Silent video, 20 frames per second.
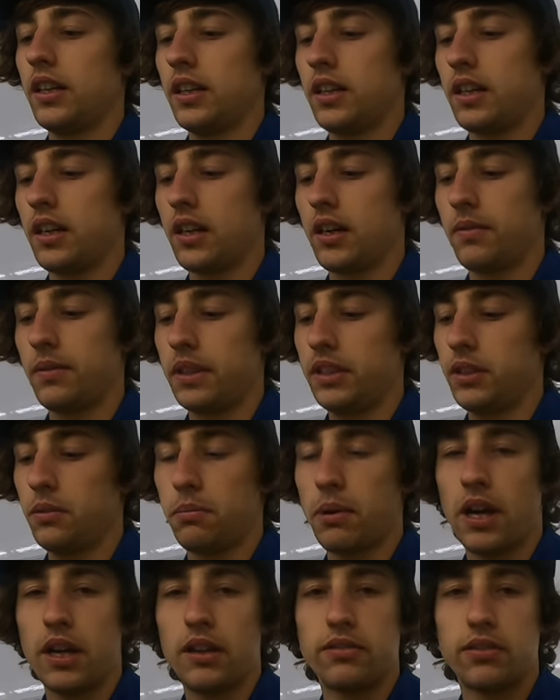um, and you
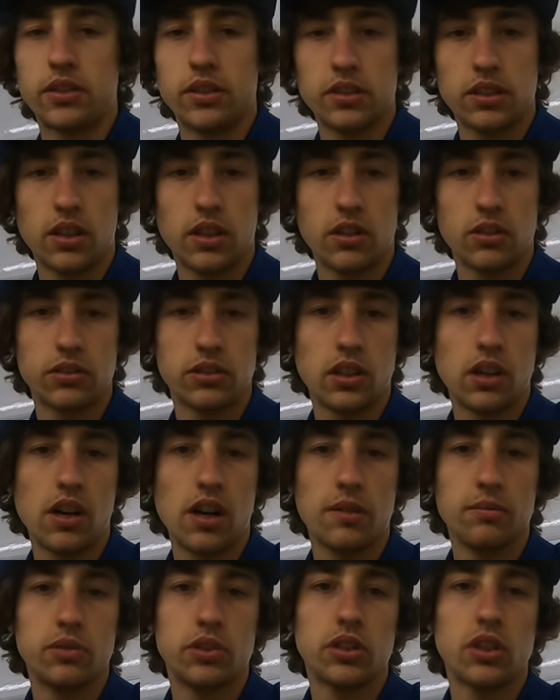pay for it the whole
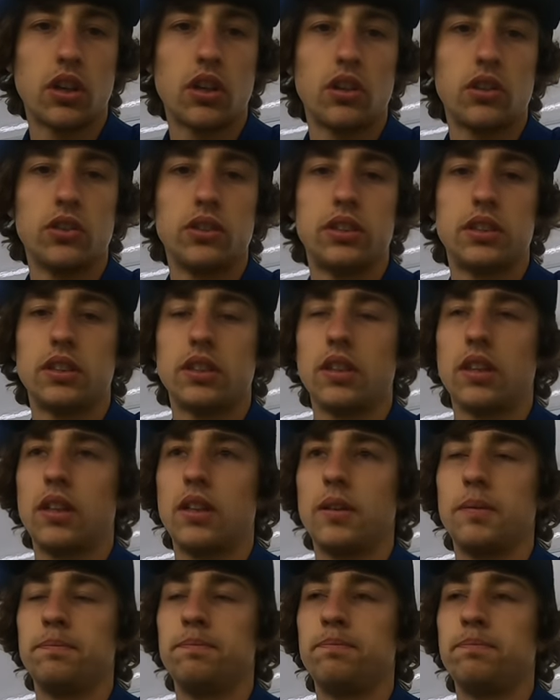time. So it's,
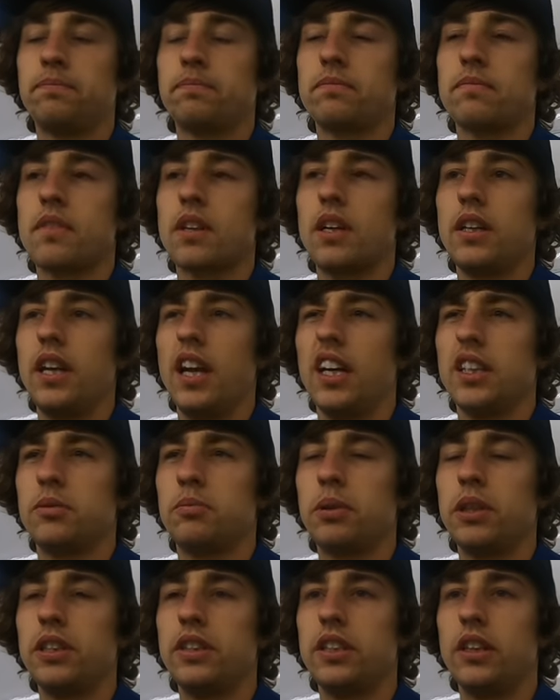um, yeah, it's
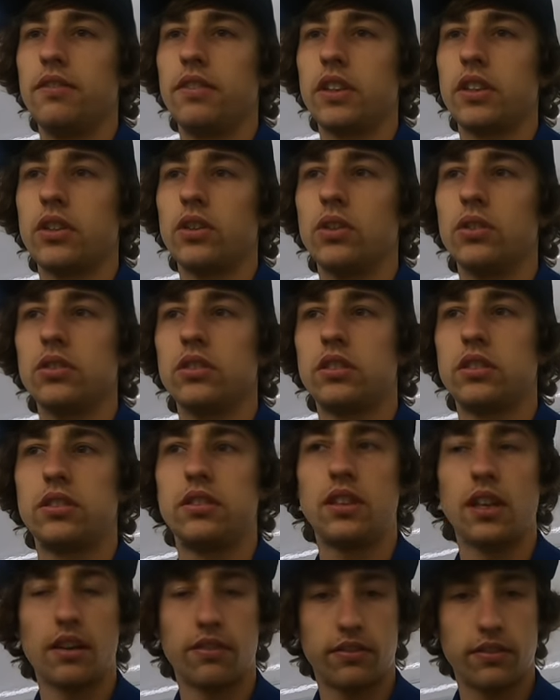pretty difficult. It's
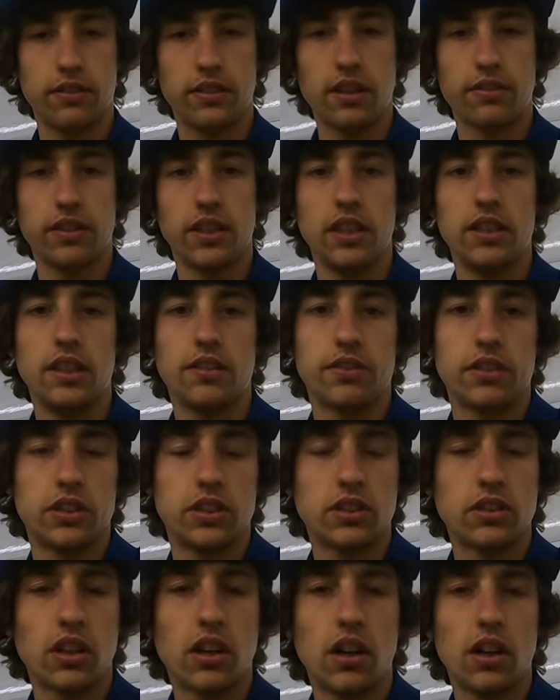def- definitely a different
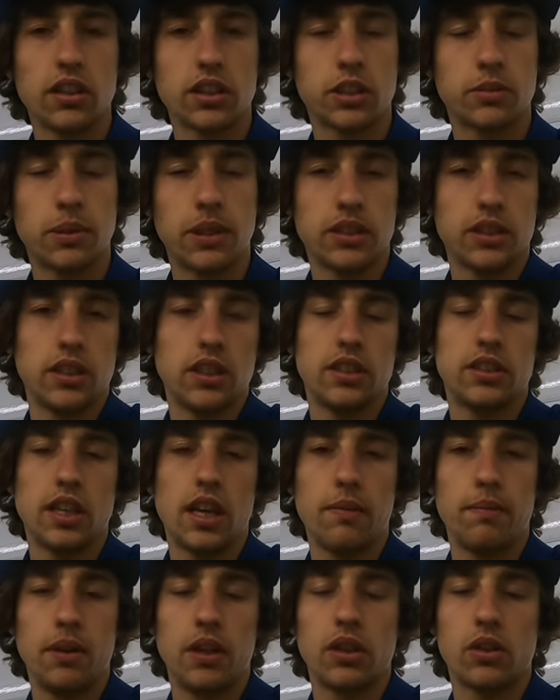style, especially the
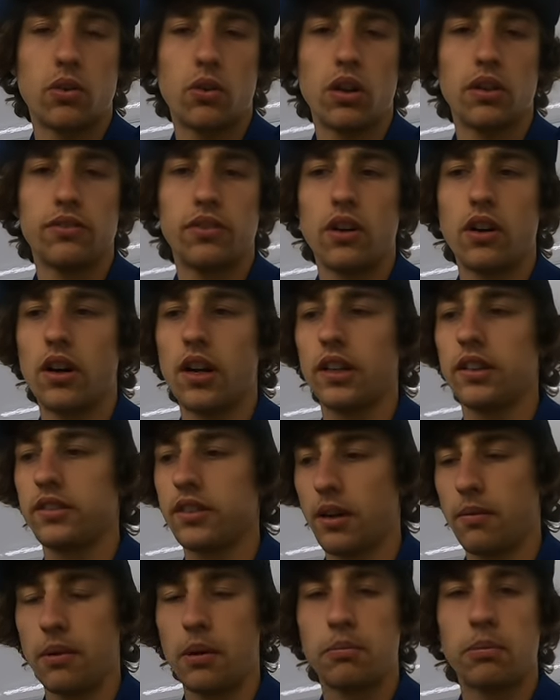10 minute qualifying,
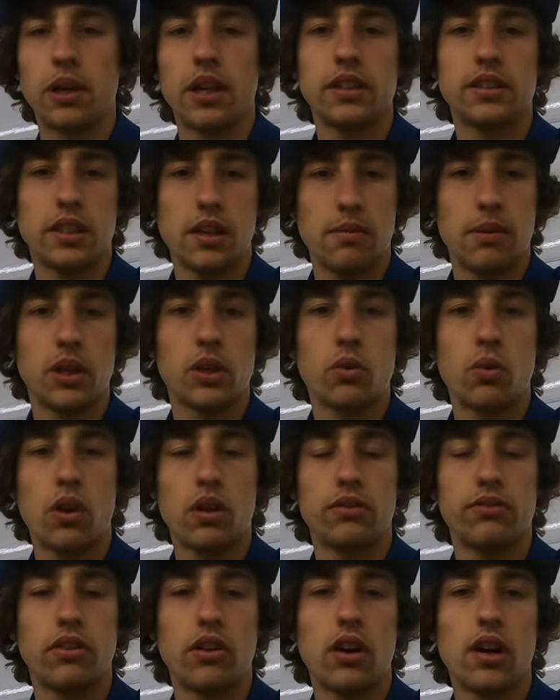10 minute break, 10 minute
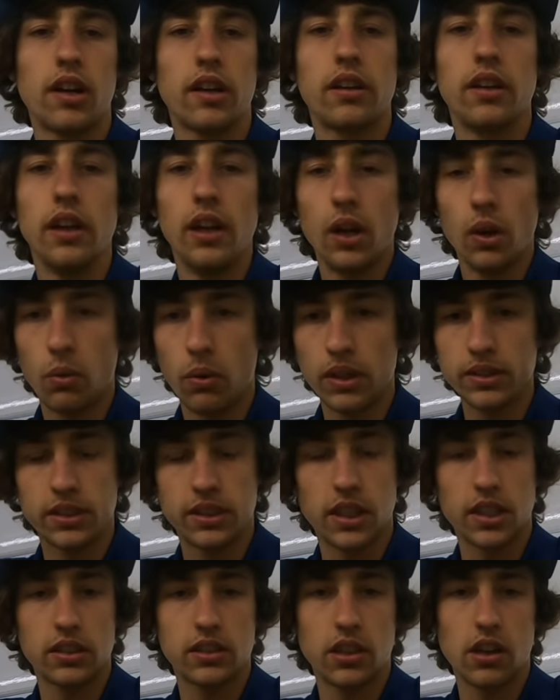qualifying, one
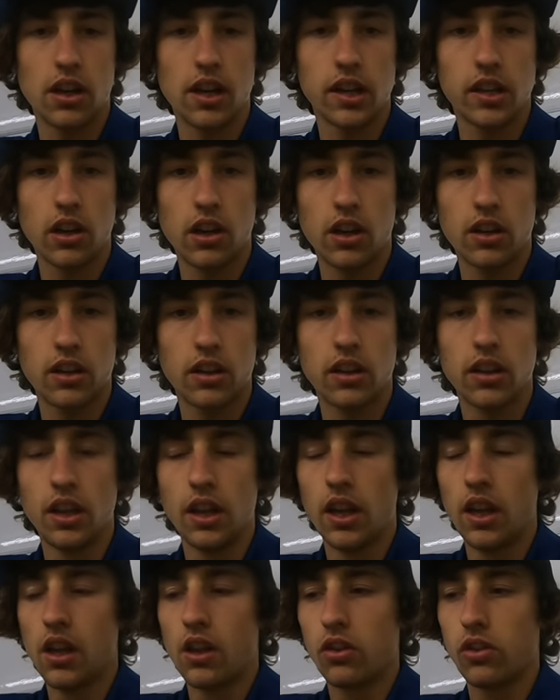set of tyre kind of
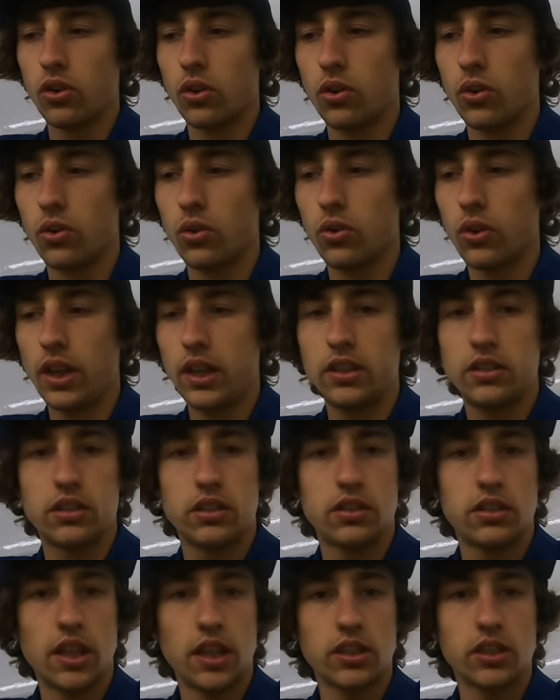through each
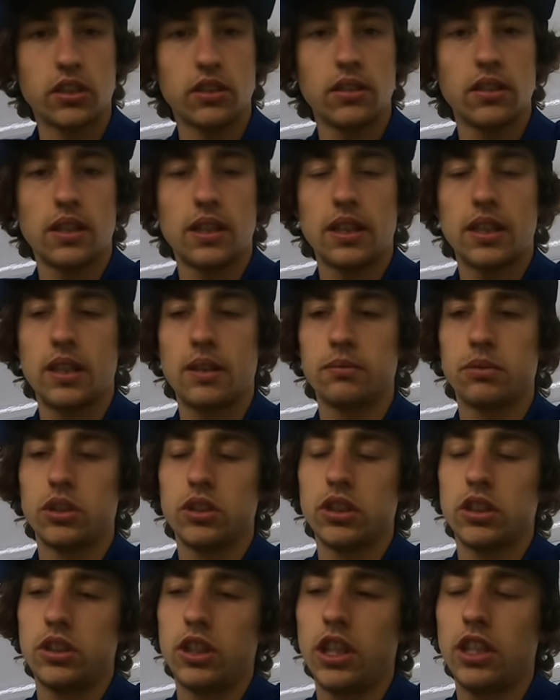session. Um, so
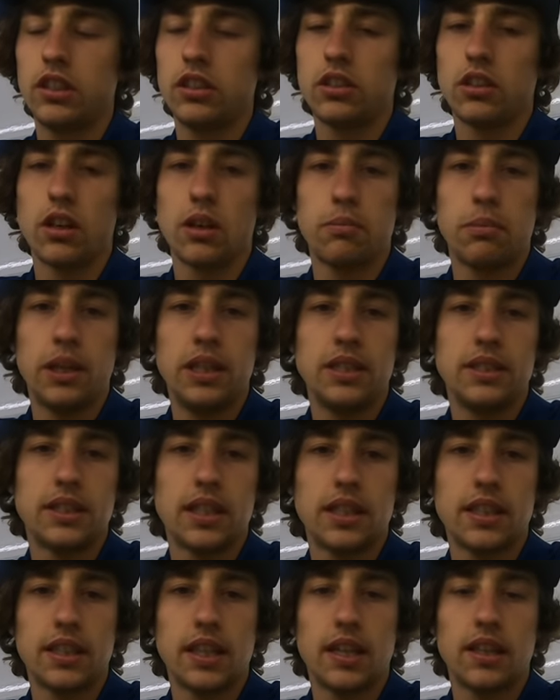just try, trying to piece
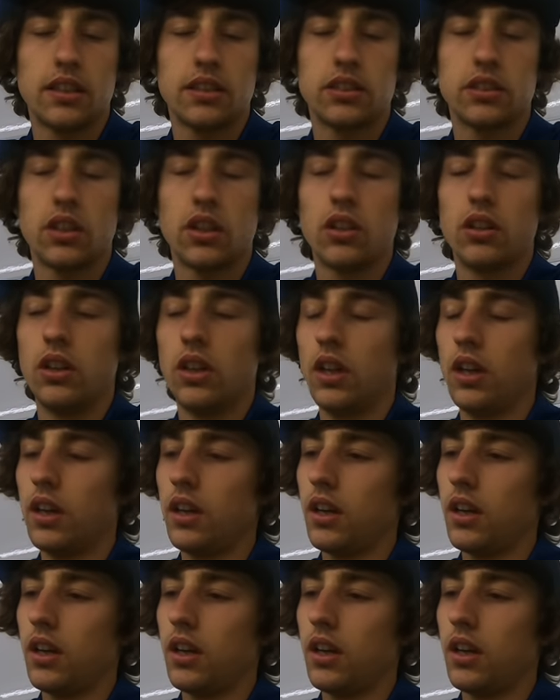that together. So